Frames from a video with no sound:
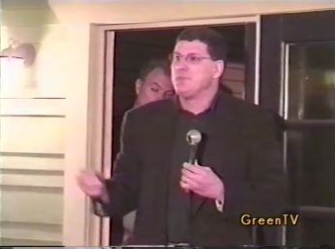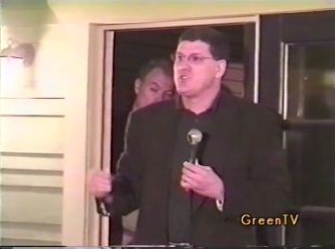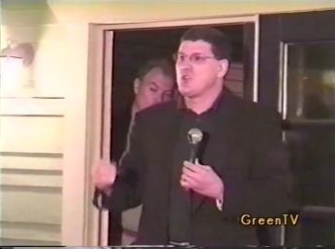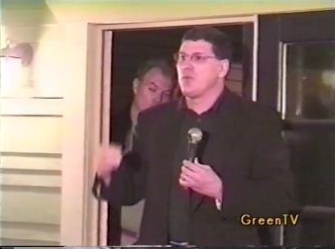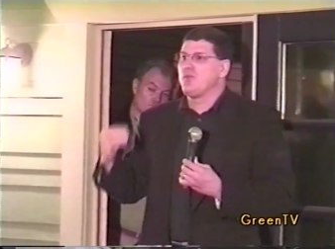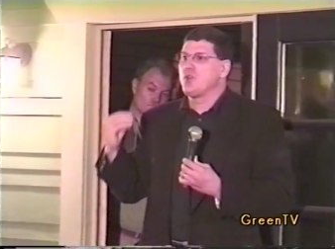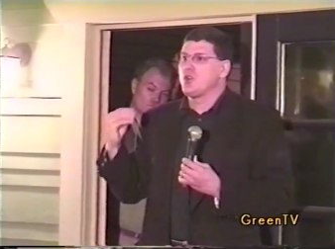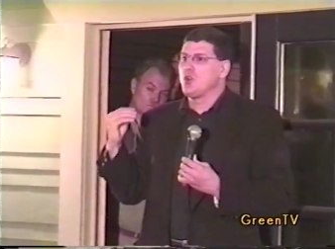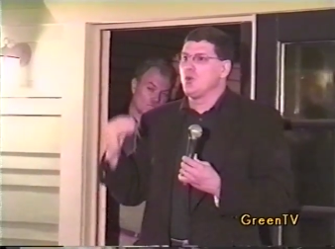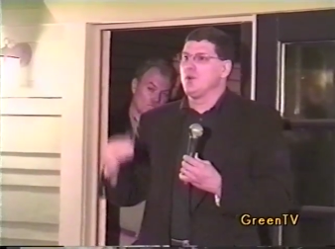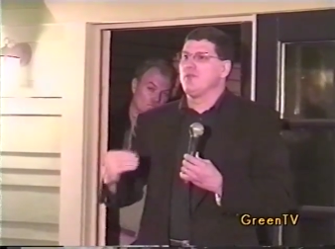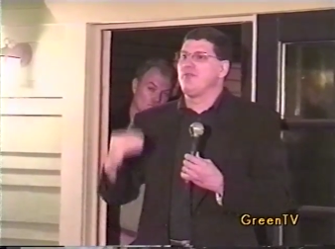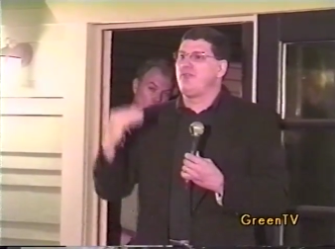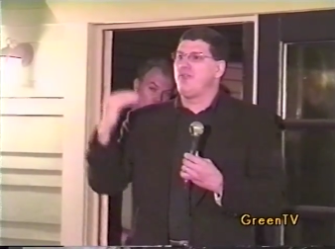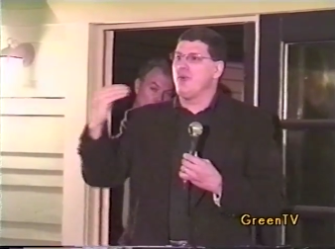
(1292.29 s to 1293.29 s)
So if you're going to
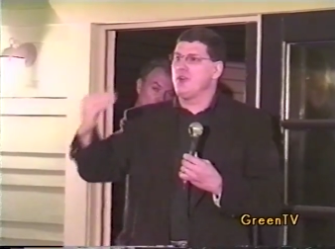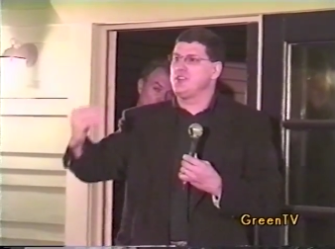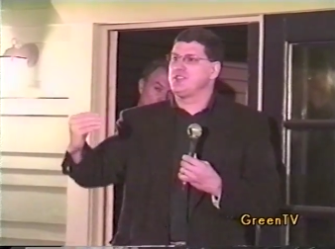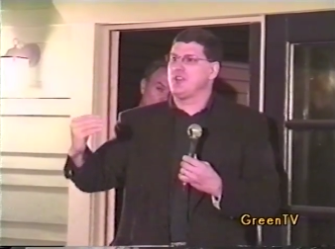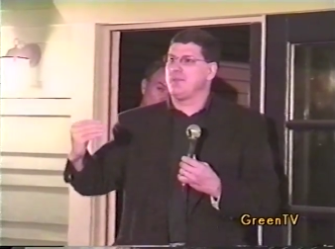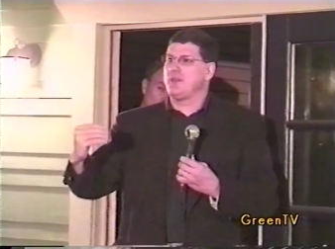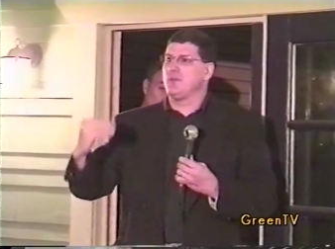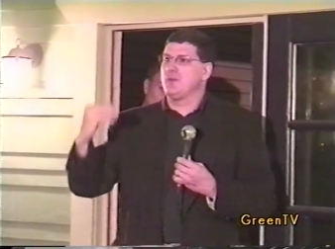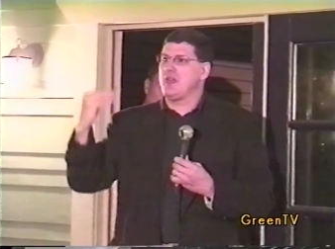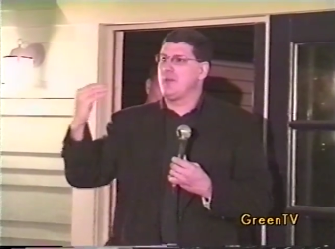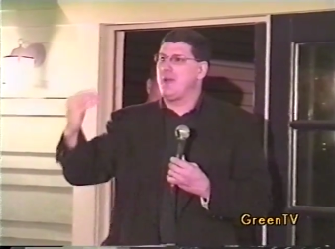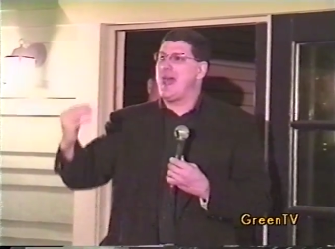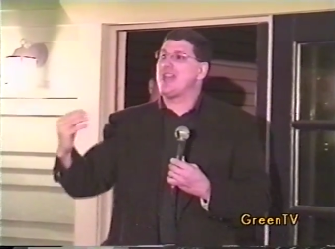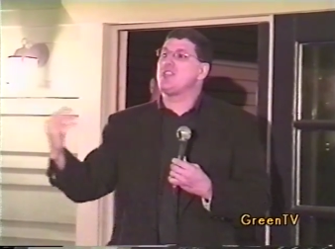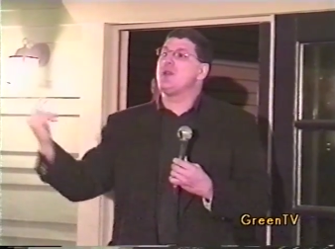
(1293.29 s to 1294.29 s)
enforce something with
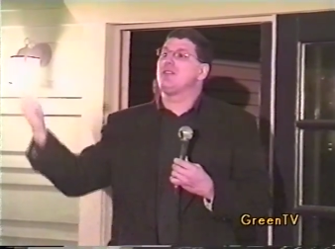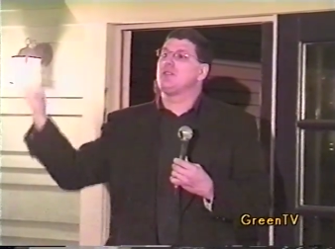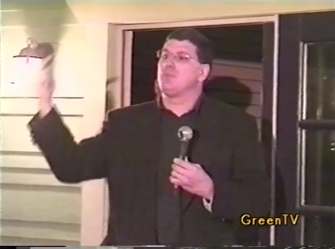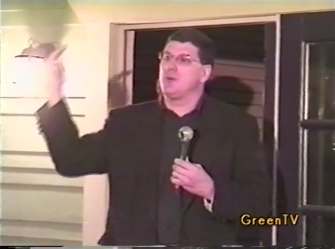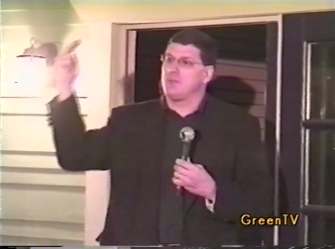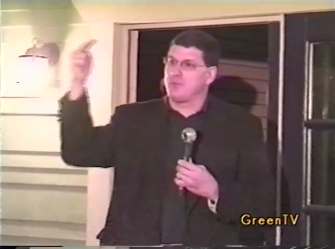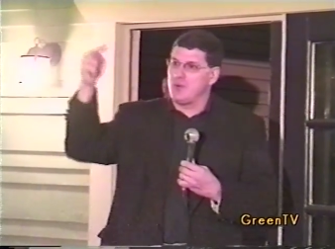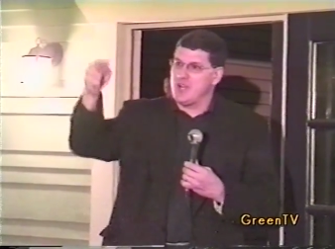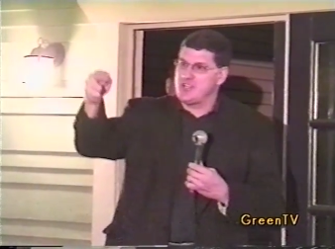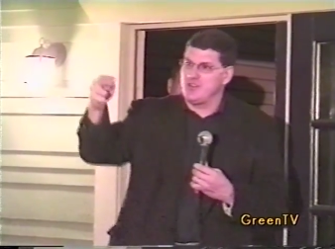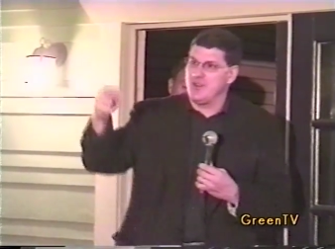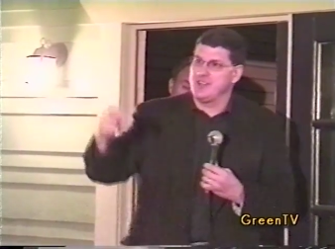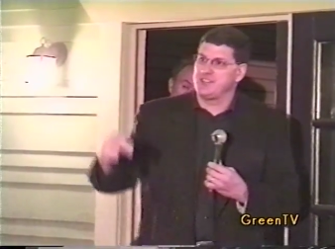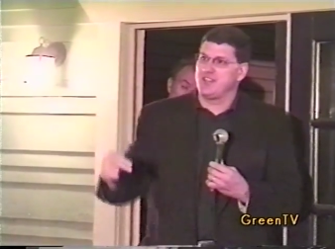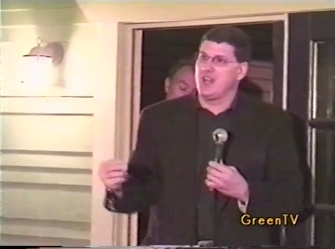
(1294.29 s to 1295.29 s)
Iraq, you have to put
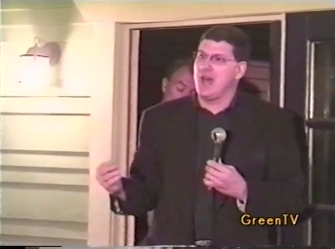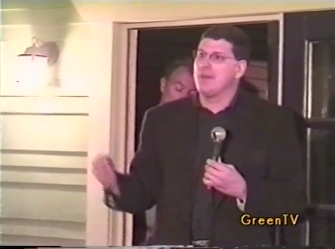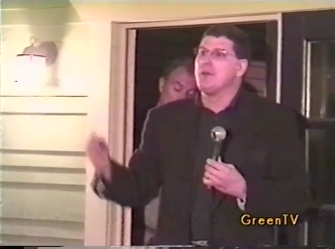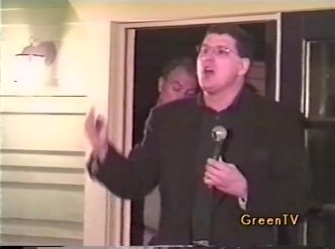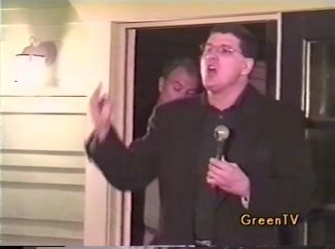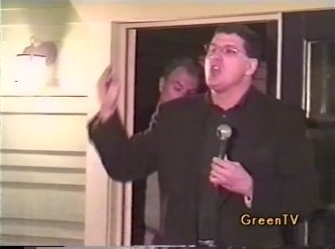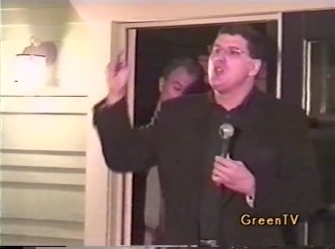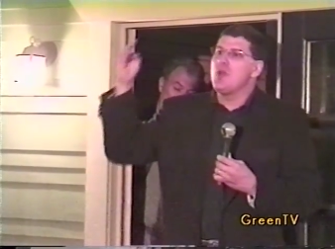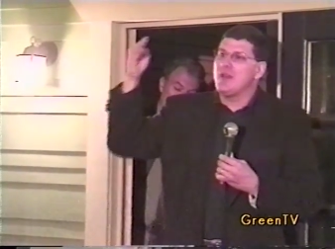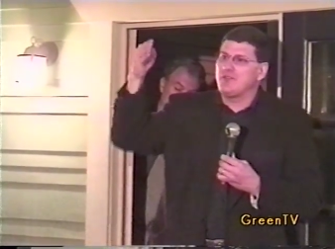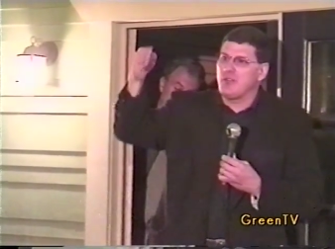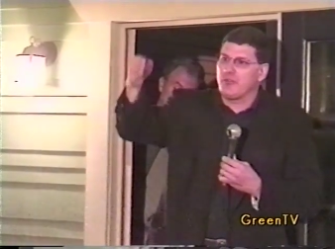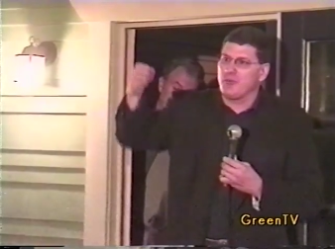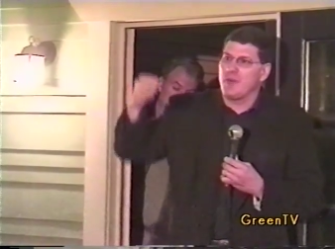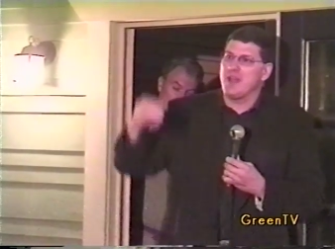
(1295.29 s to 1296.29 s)
pressure on Saddam. You have
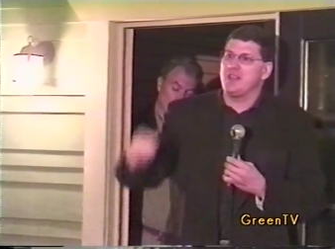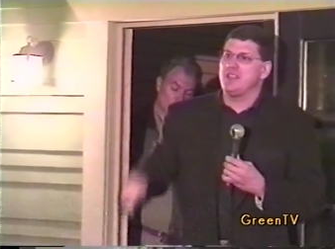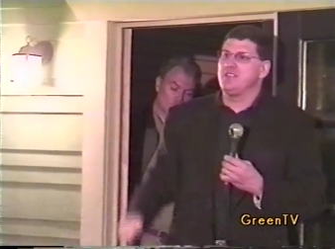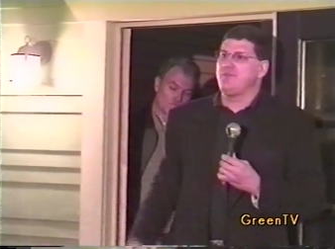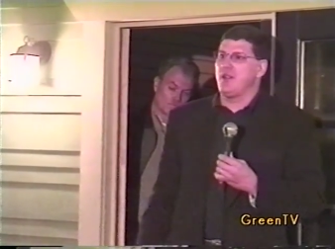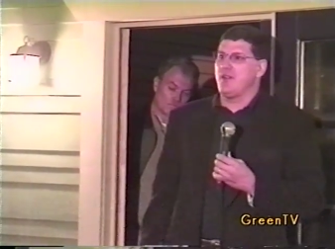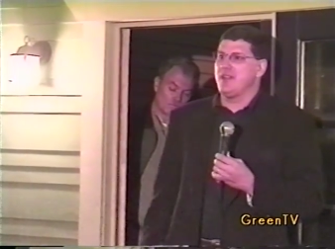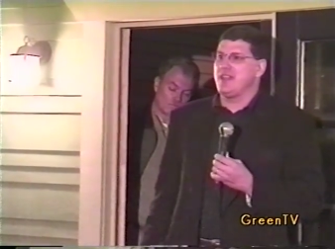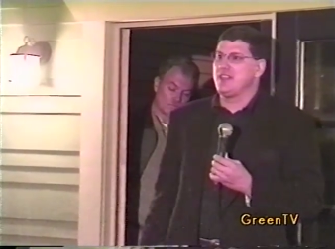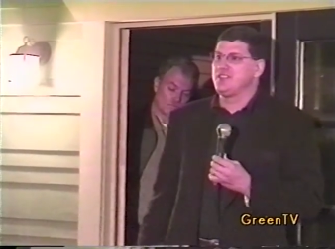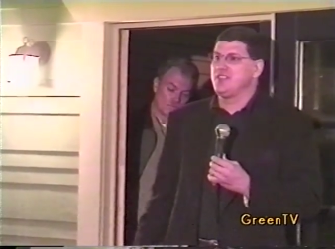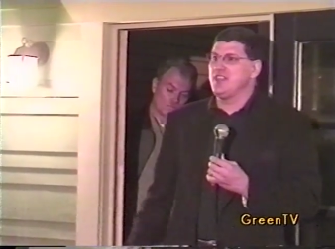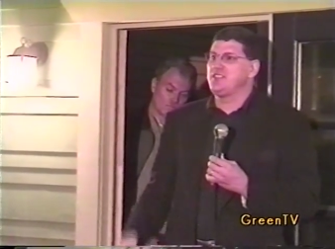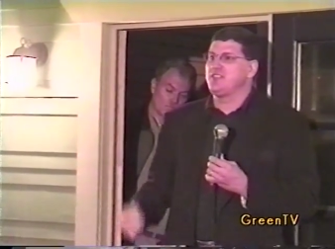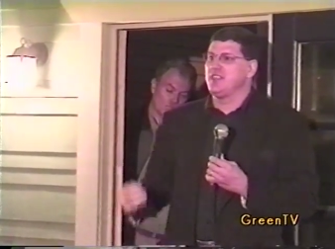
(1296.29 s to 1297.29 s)
to threaten his very
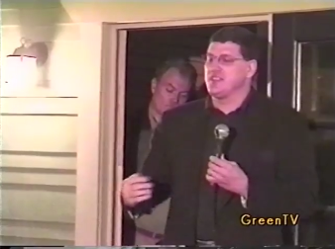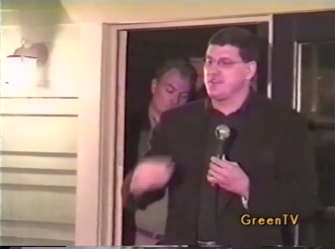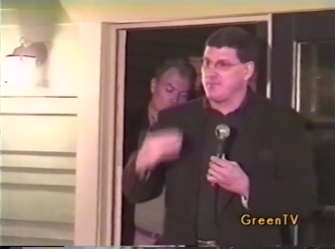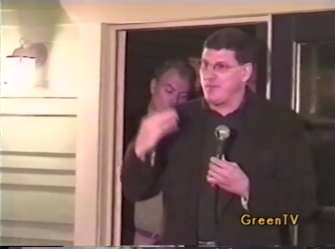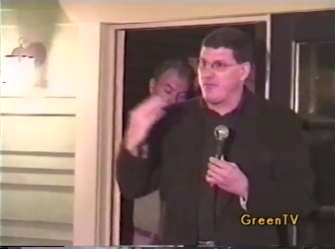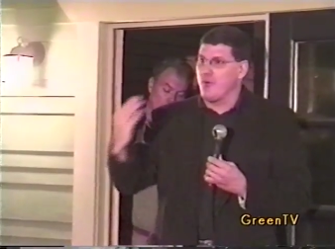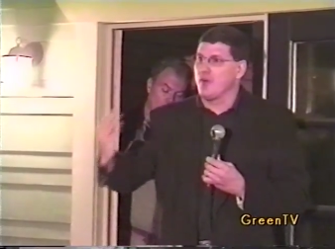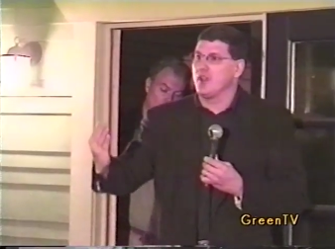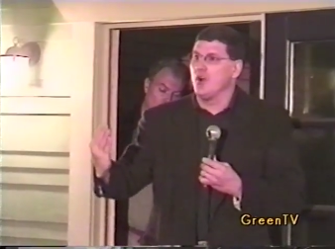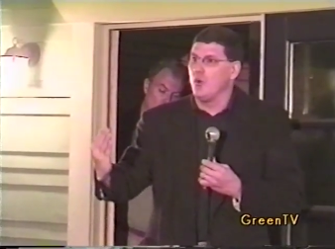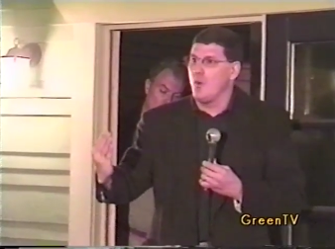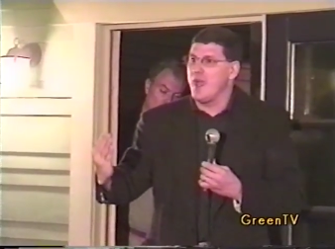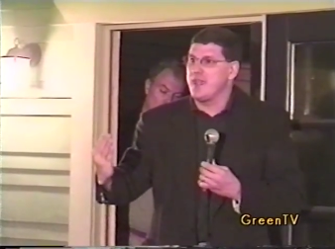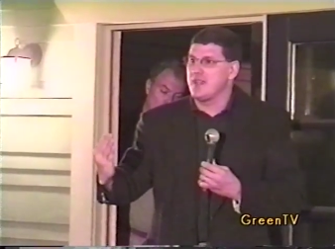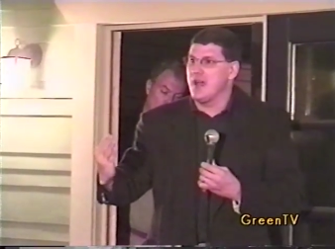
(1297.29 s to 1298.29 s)
existence before he'll
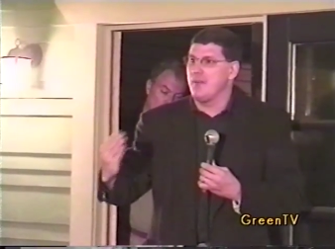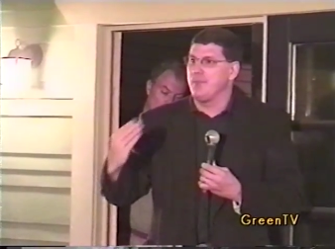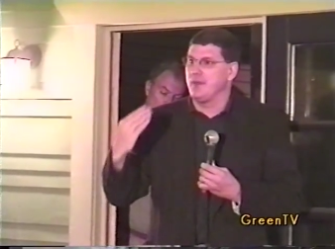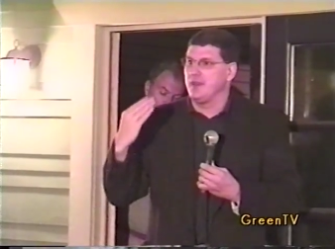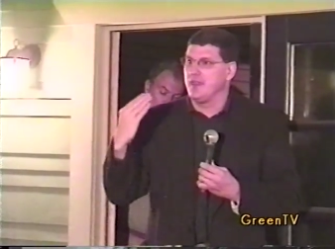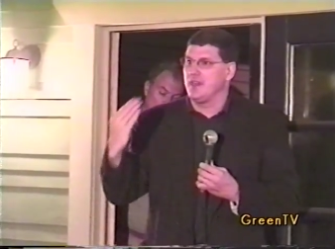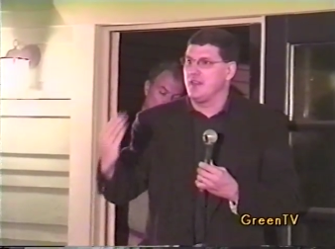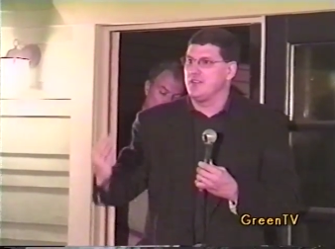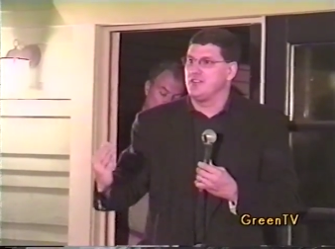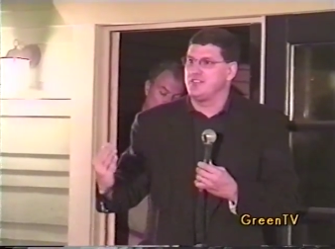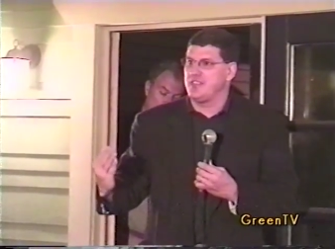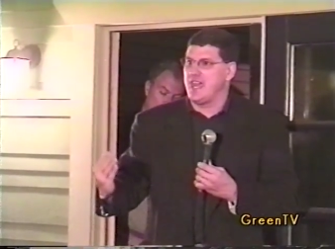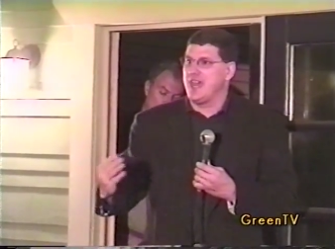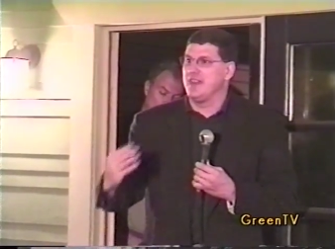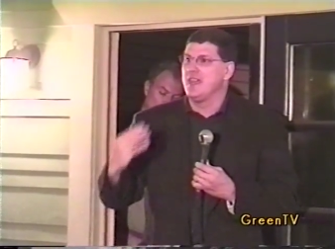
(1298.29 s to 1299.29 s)
wake up and, and
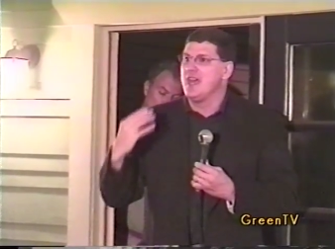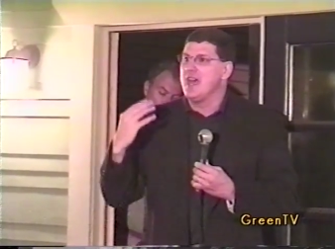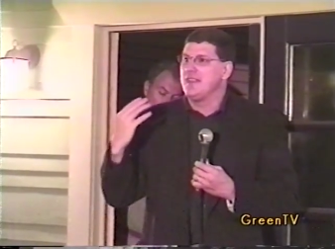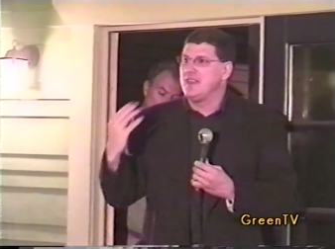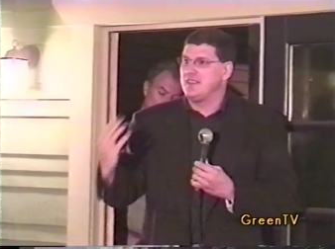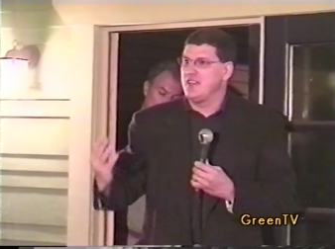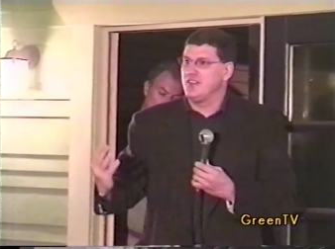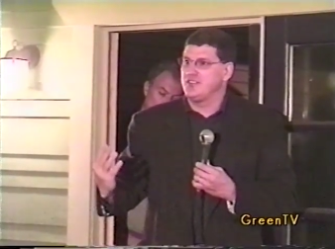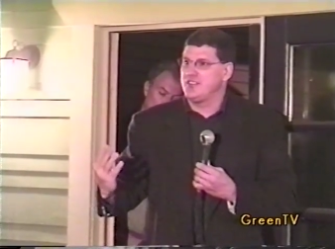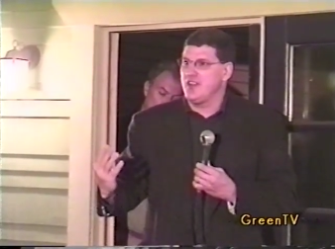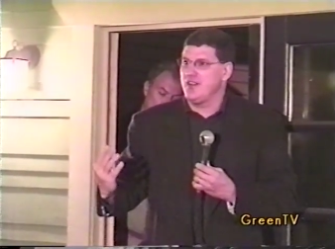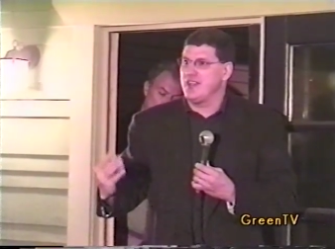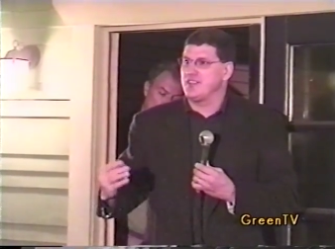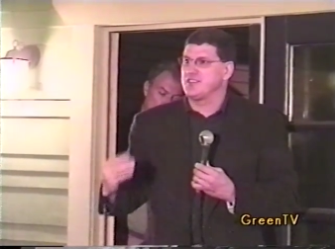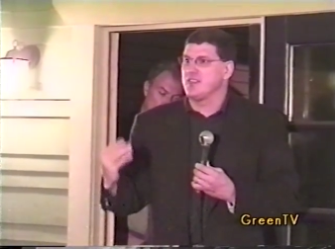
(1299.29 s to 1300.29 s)
understand that they're
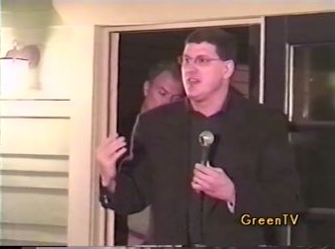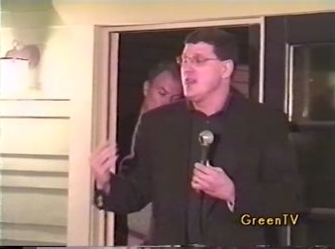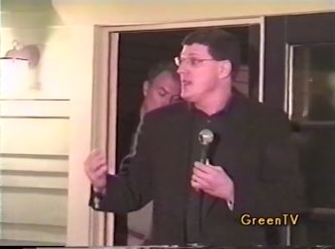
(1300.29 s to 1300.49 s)
serious.